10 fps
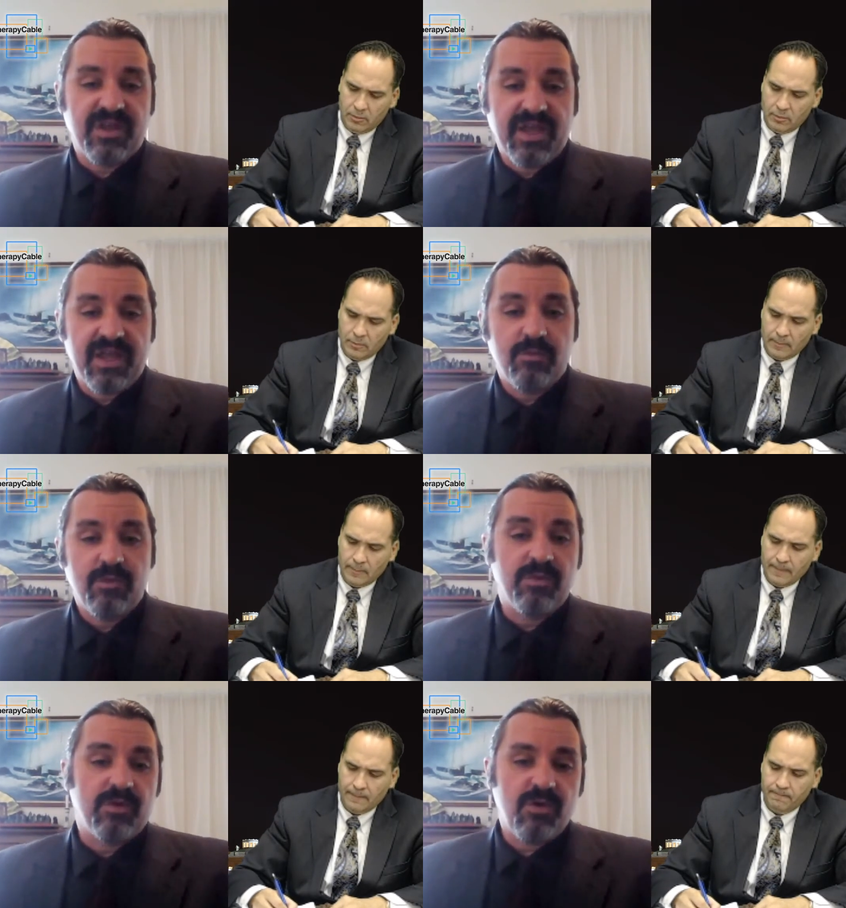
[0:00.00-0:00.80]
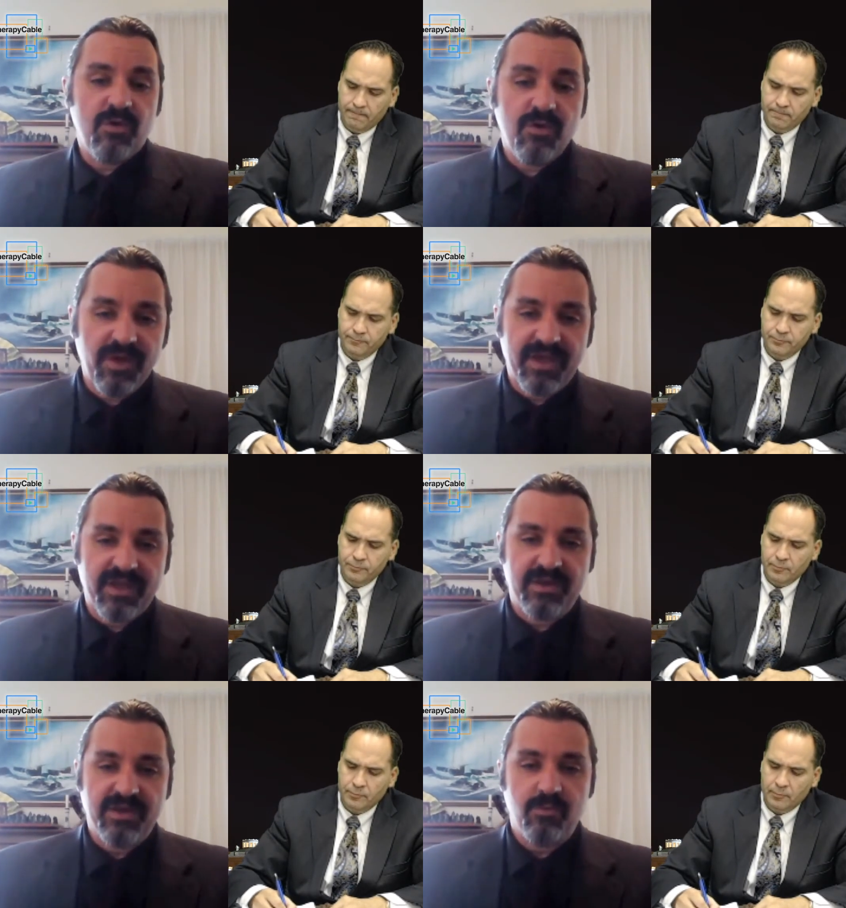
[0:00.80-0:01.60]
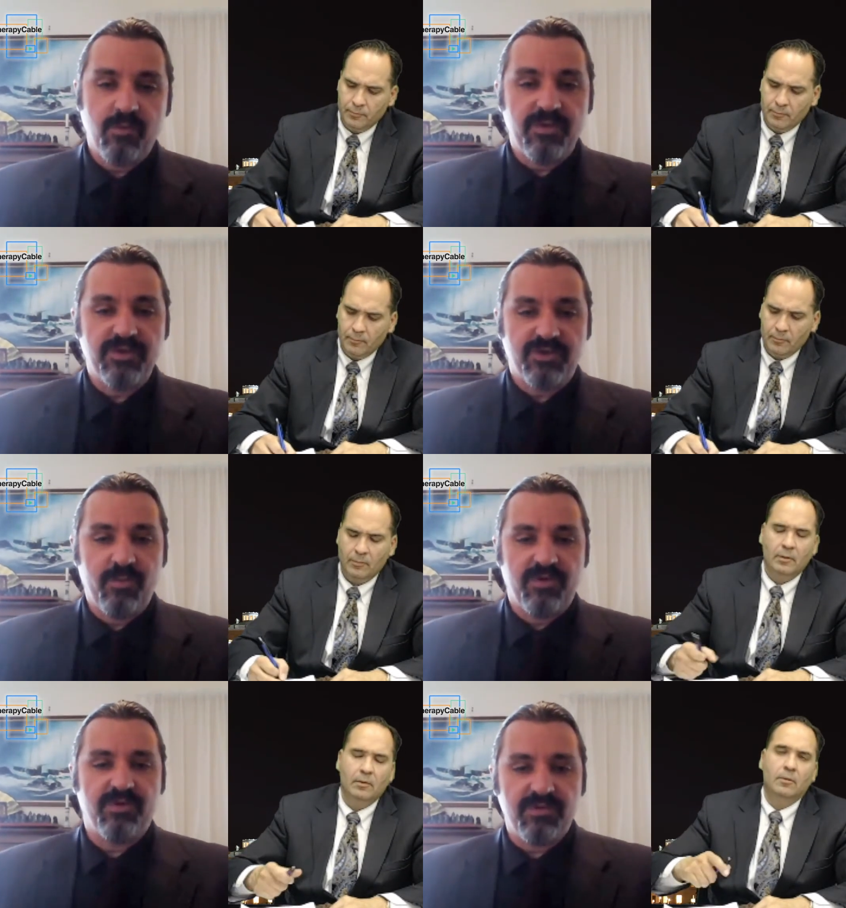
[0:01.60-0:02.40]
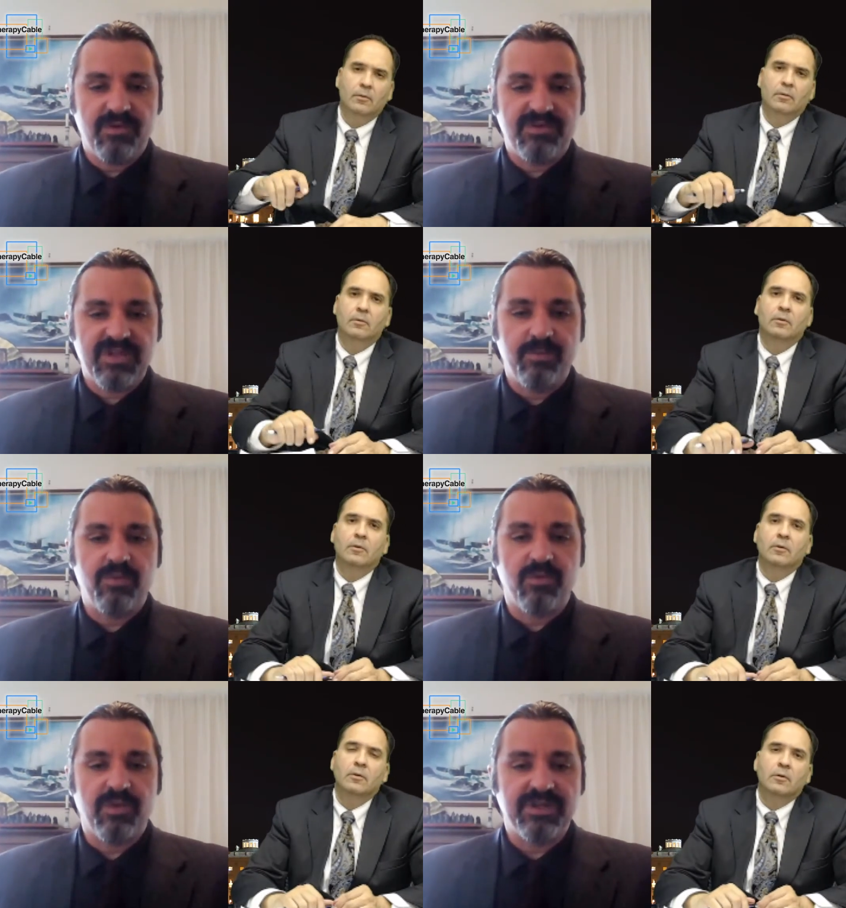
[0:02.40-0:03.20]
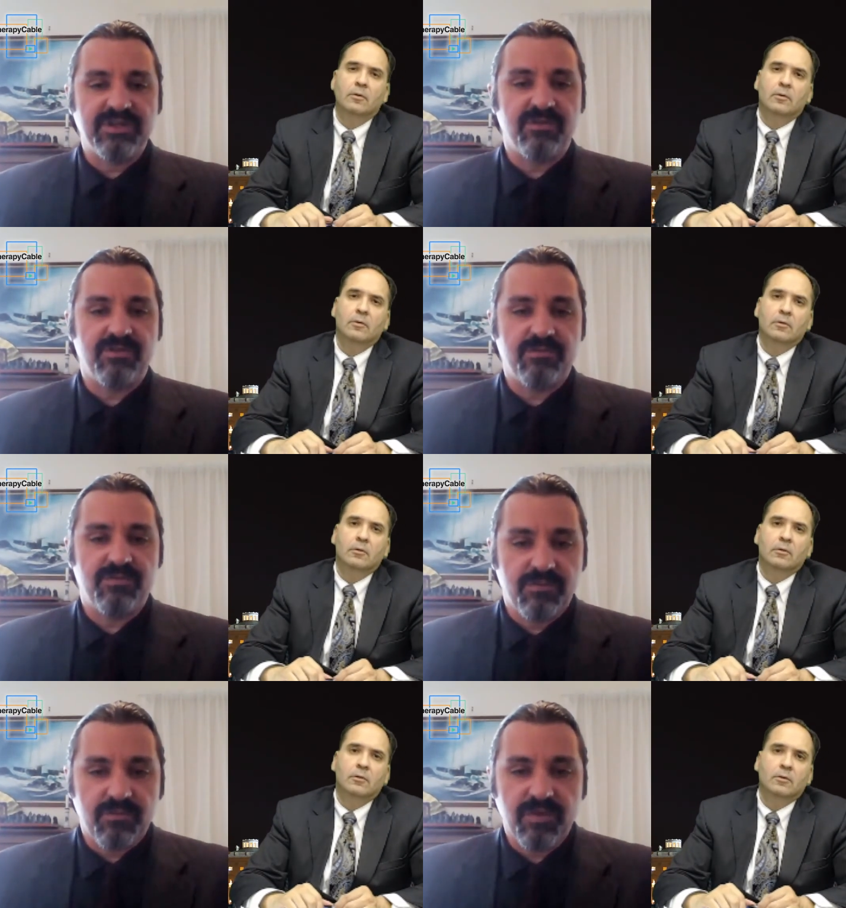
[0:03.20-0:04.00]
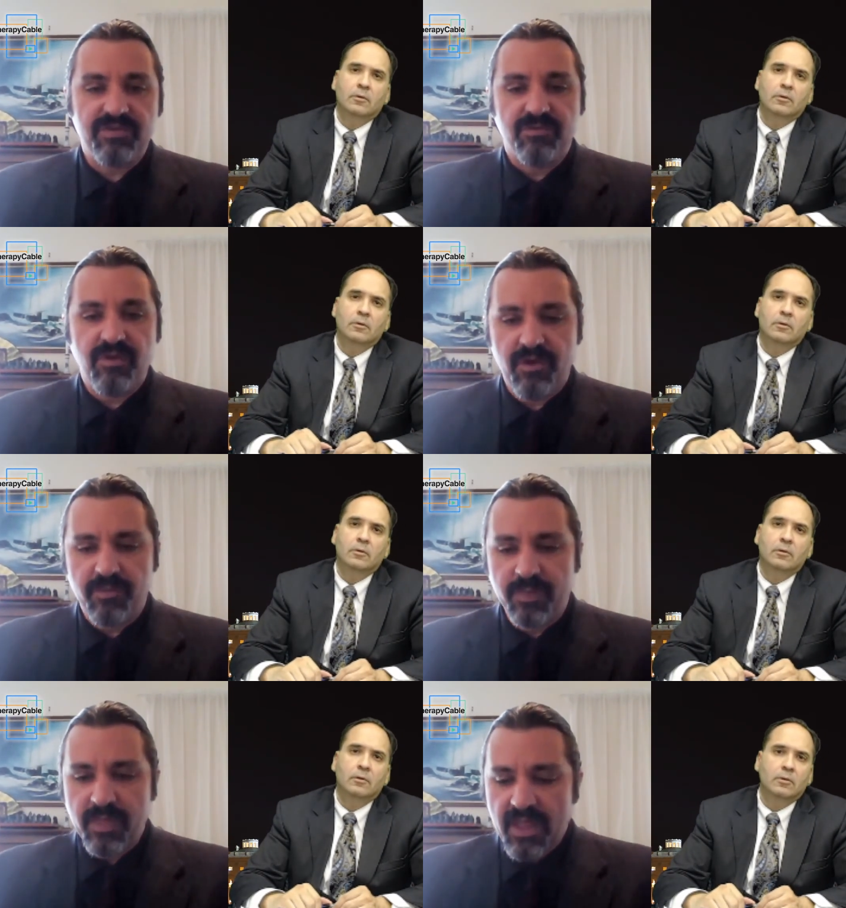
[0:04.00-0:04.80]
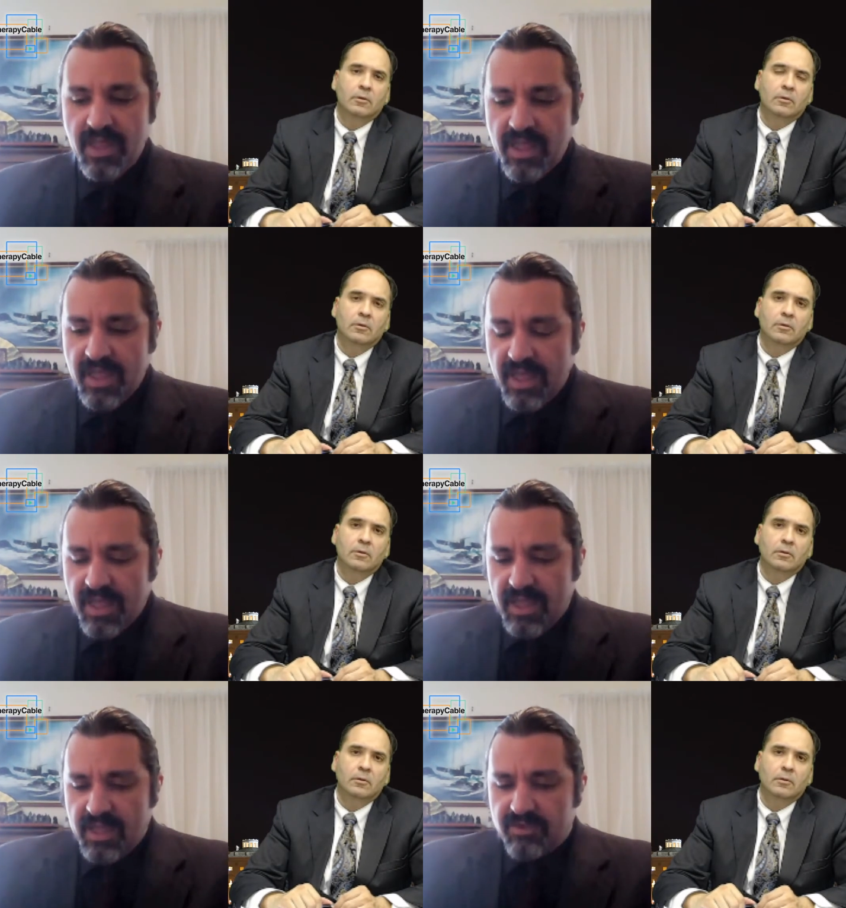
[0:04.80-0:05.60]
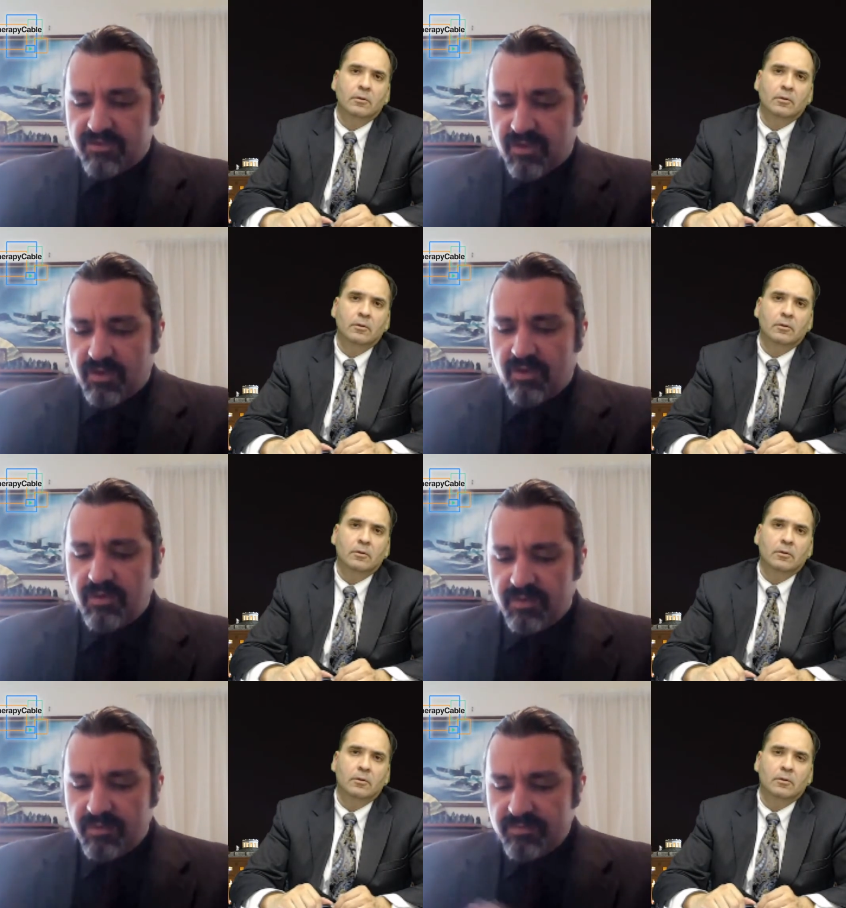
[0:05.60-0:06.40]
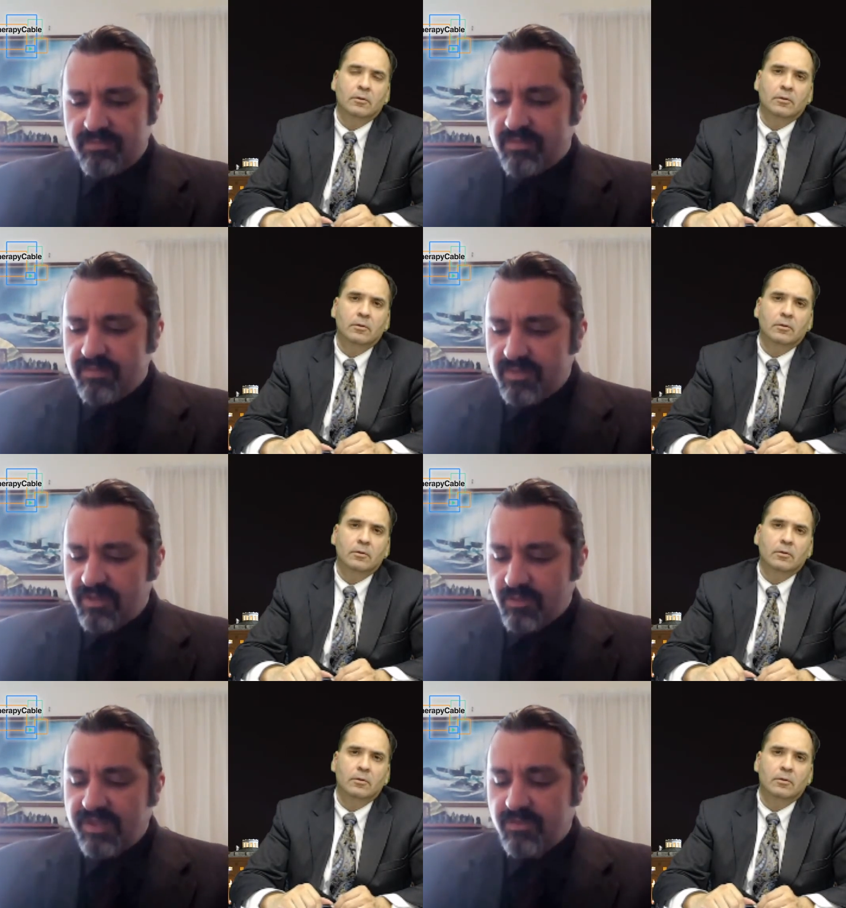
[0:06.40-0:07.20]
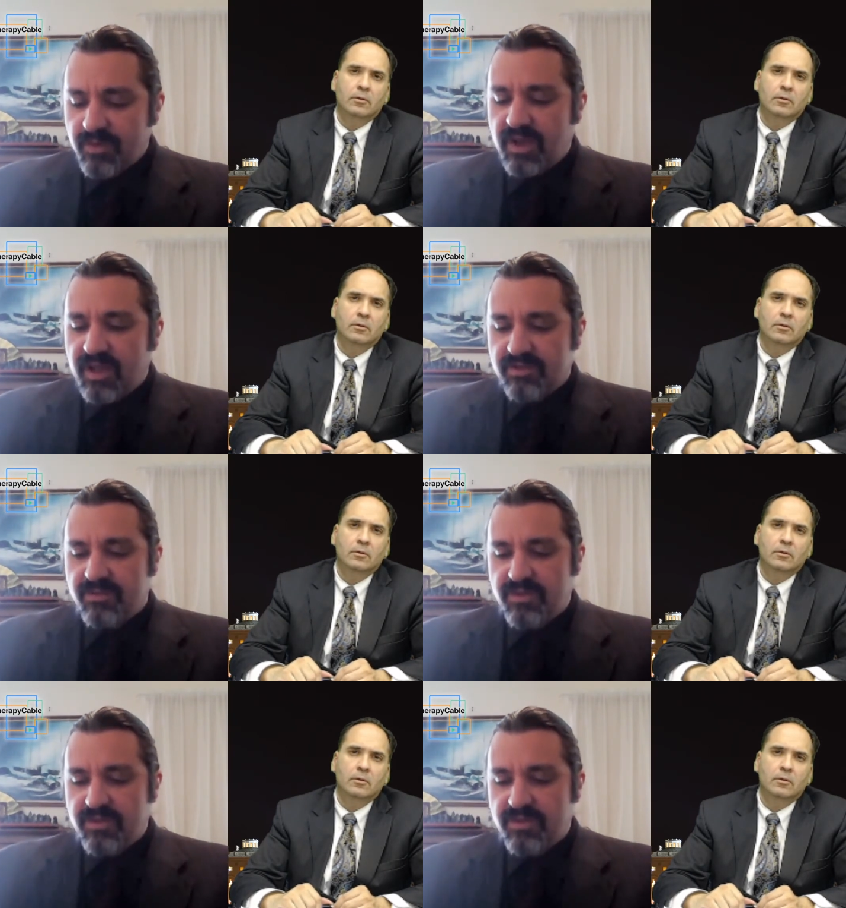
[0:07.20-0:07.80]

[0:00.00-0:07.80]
Speaker 1: today we would call pagan were the dominant temple religions of Greece and Rome. So th that's the way I like to